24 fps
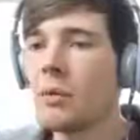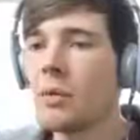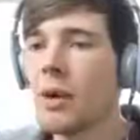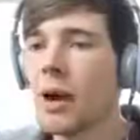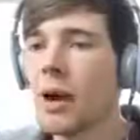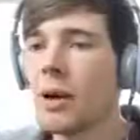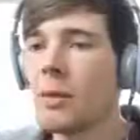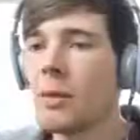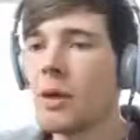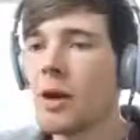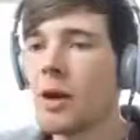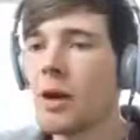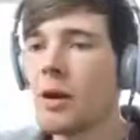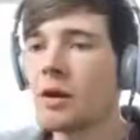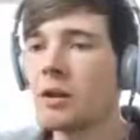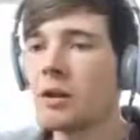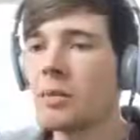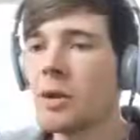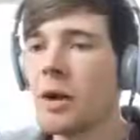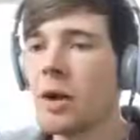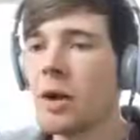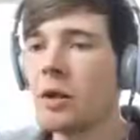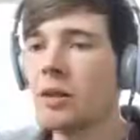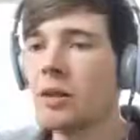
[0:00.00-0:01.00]
where we're going
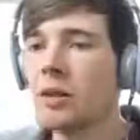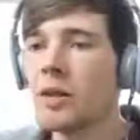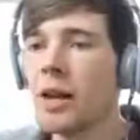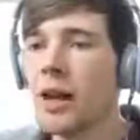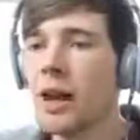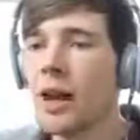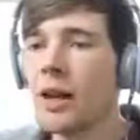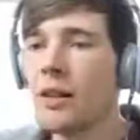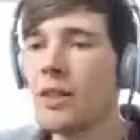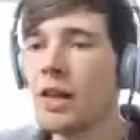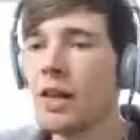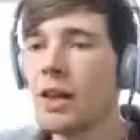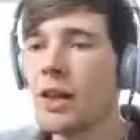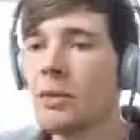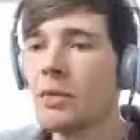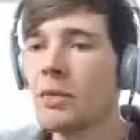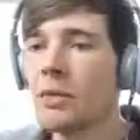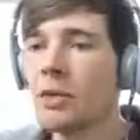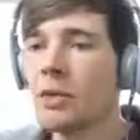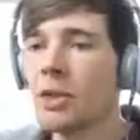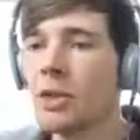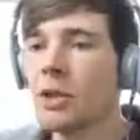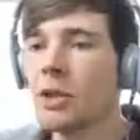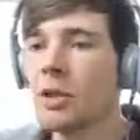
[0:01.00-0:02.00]
to be going today. I think
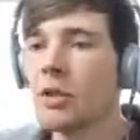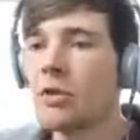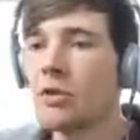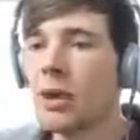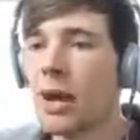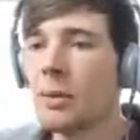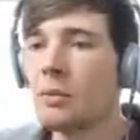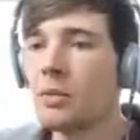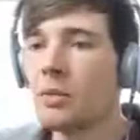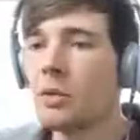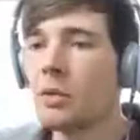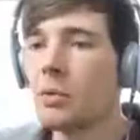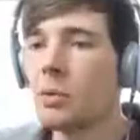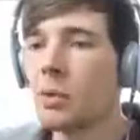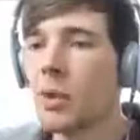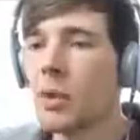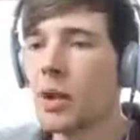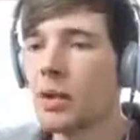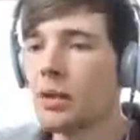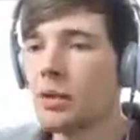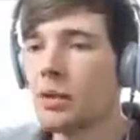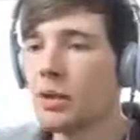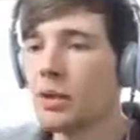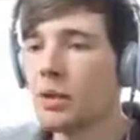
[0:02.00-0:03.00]
I'm just going to grab some
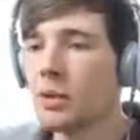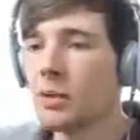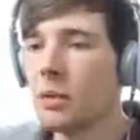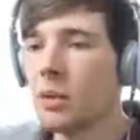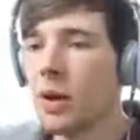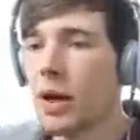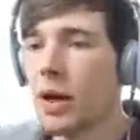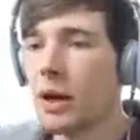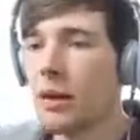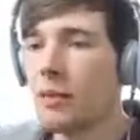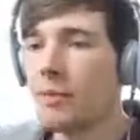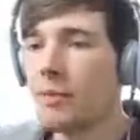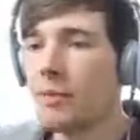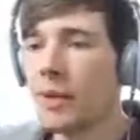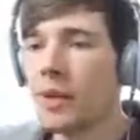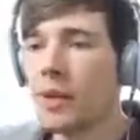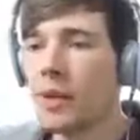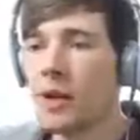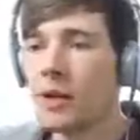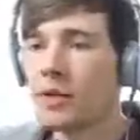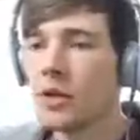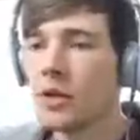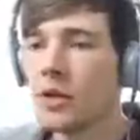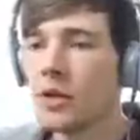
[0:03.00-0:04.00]
wheat as well
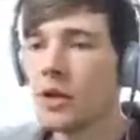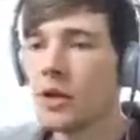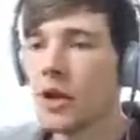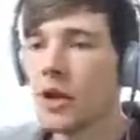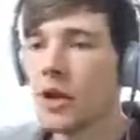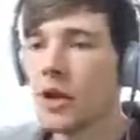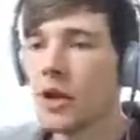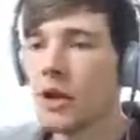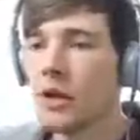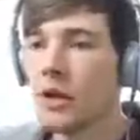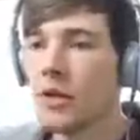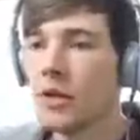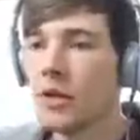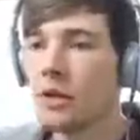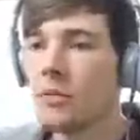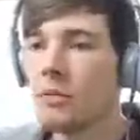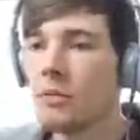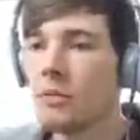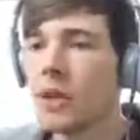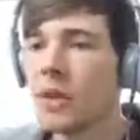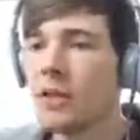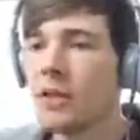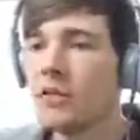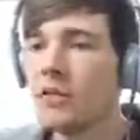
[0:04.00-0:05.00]
just so that I
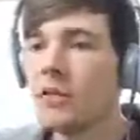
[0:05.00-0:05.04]
can make